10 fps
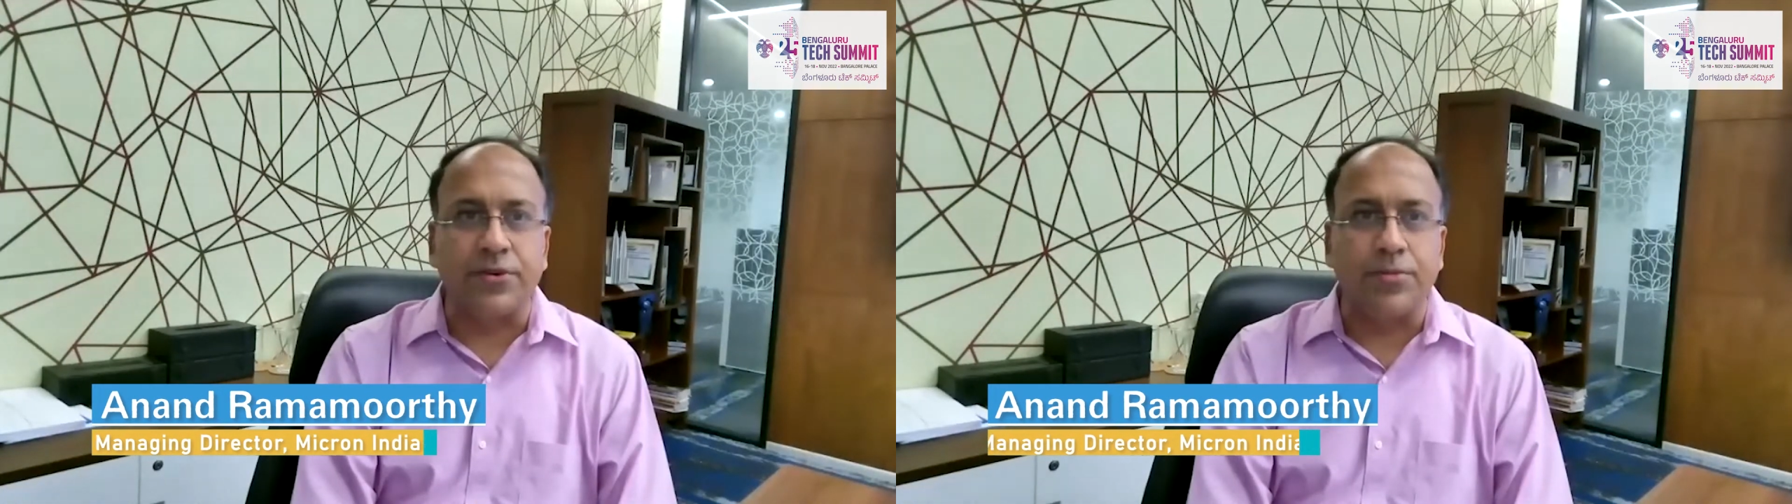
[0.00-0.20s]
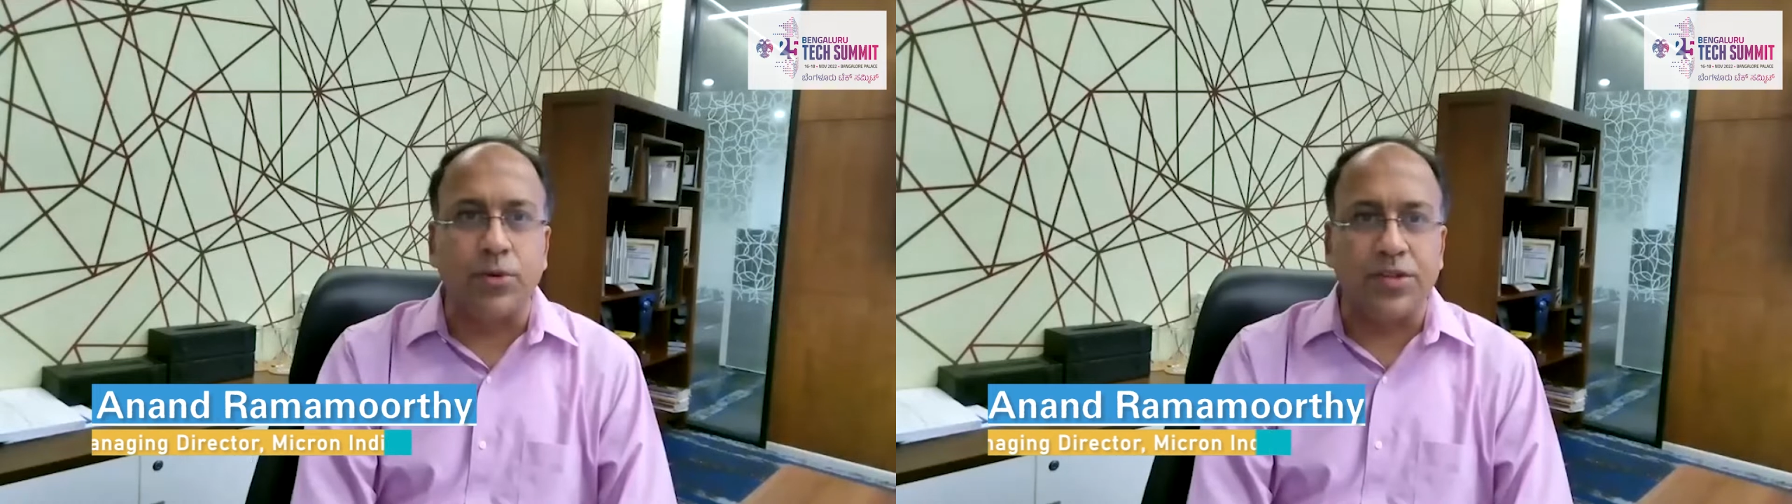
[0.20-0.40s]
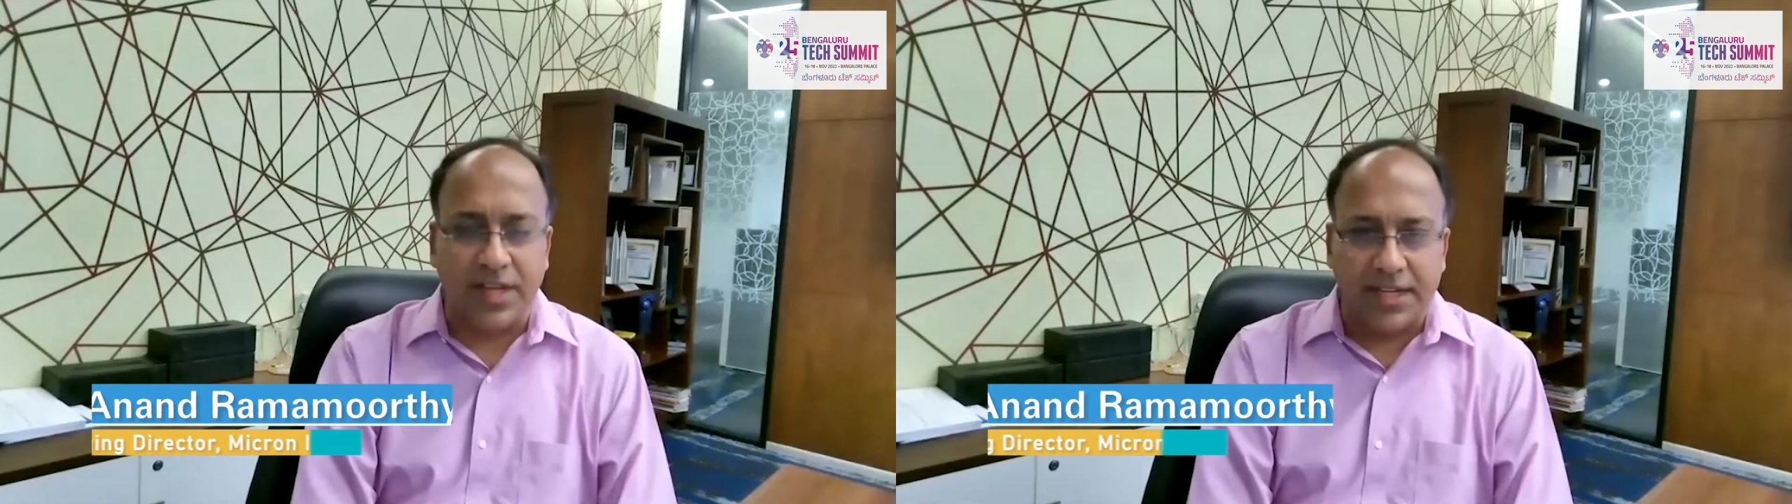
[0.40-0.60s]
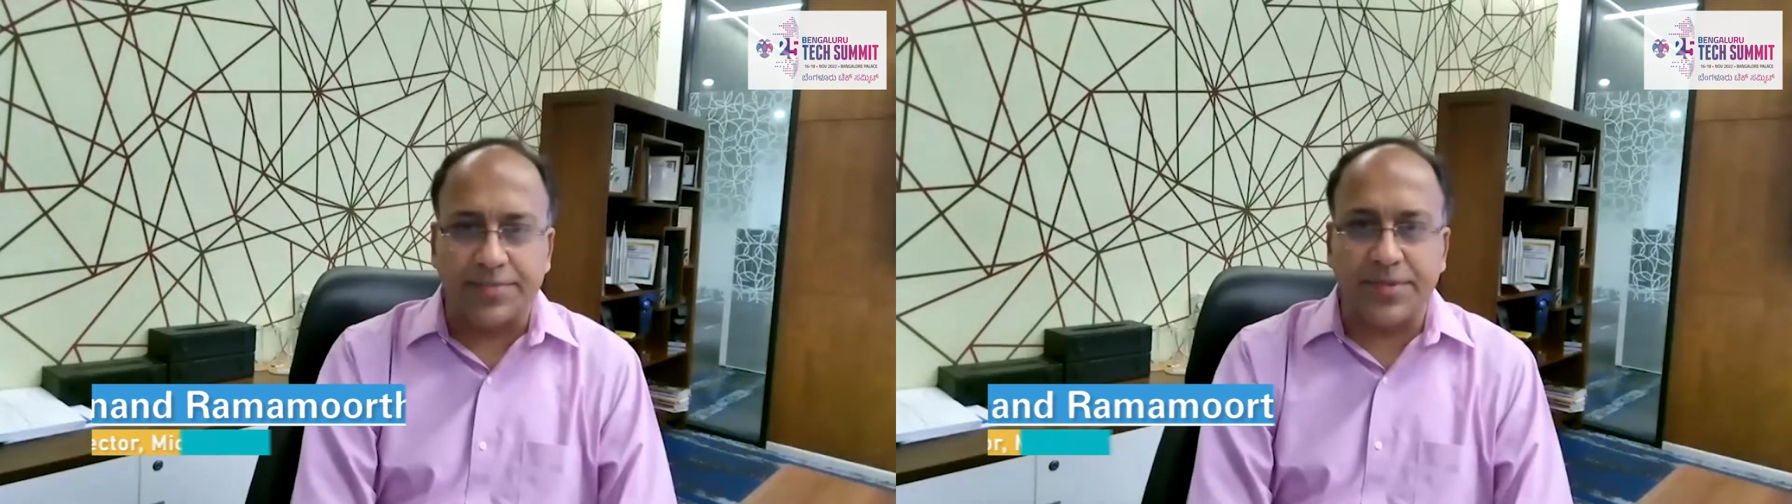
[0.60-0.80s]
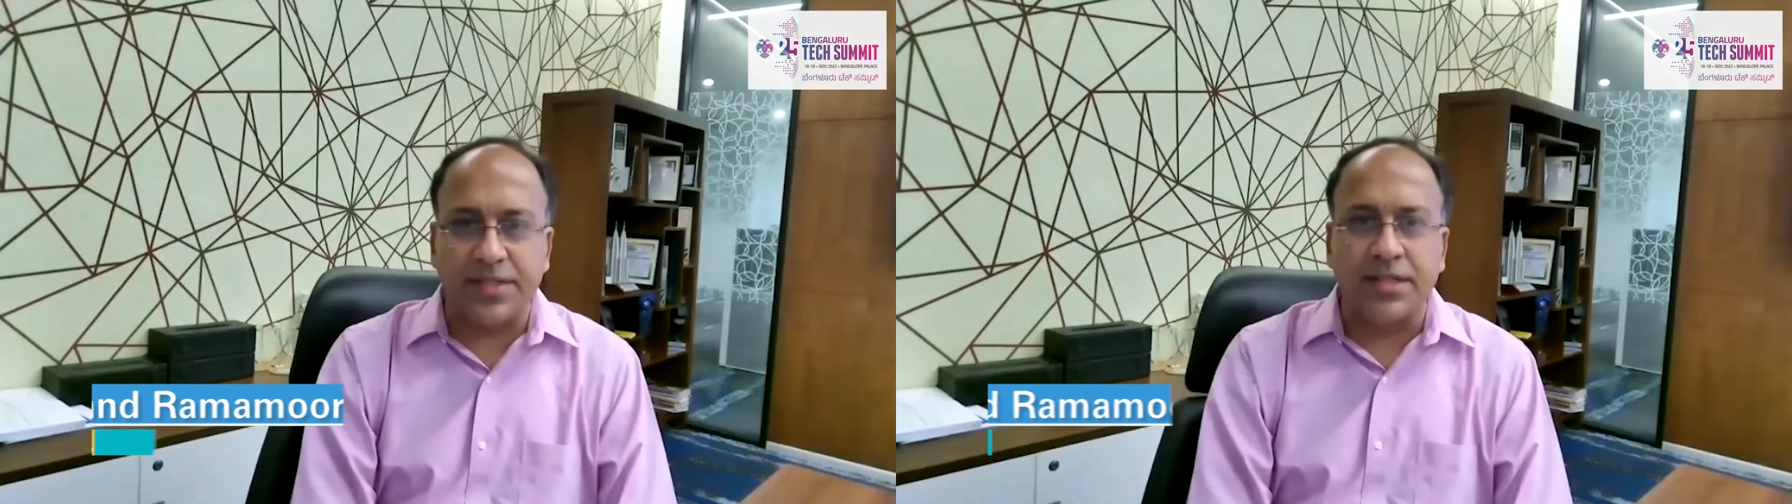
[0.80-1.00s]
for both
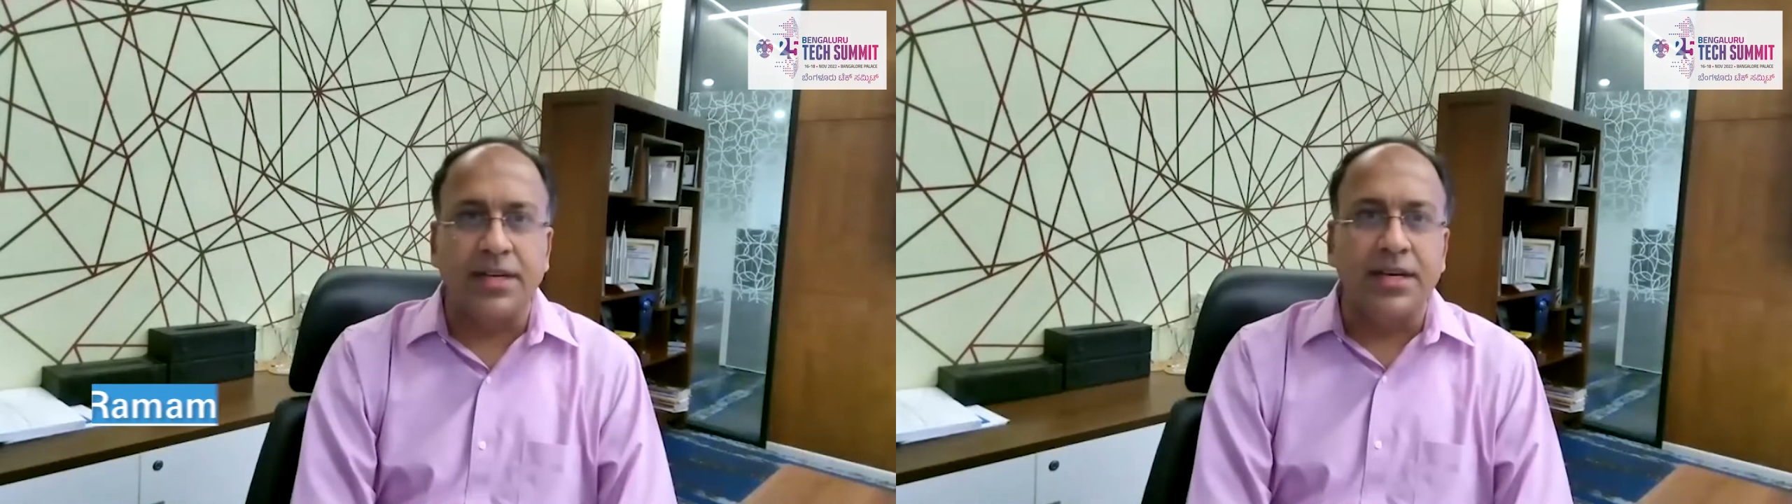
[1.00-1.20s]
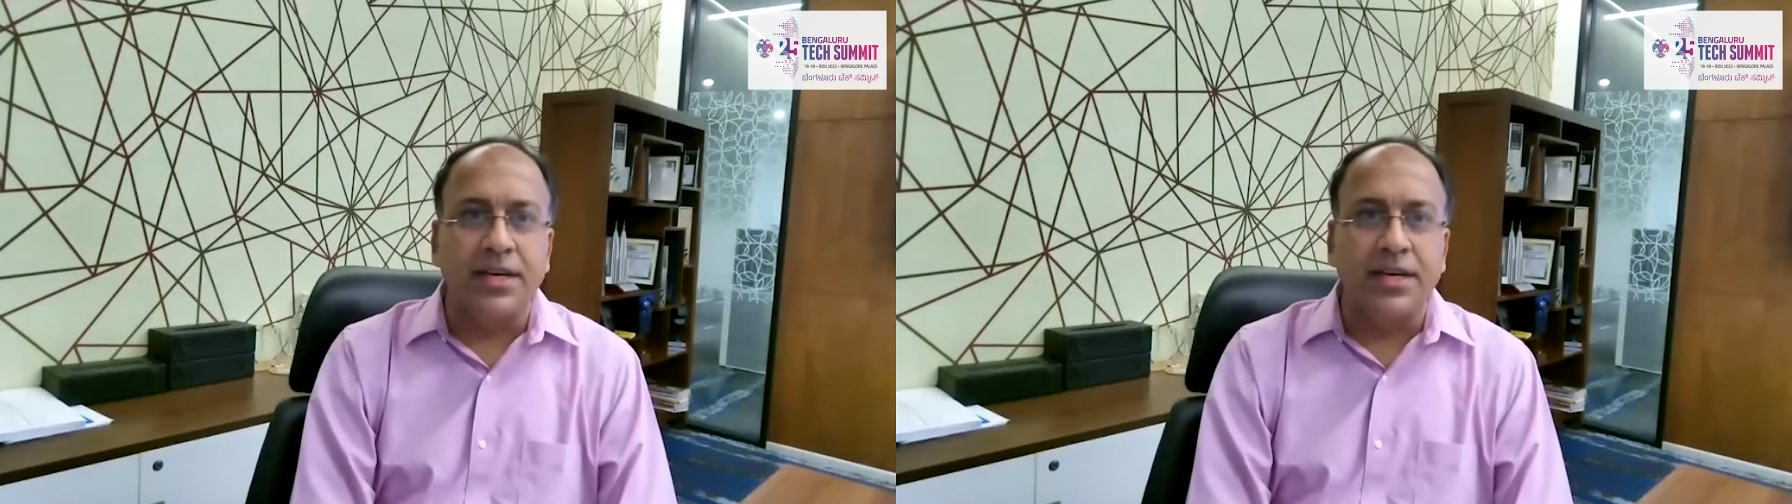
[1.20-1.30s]
startups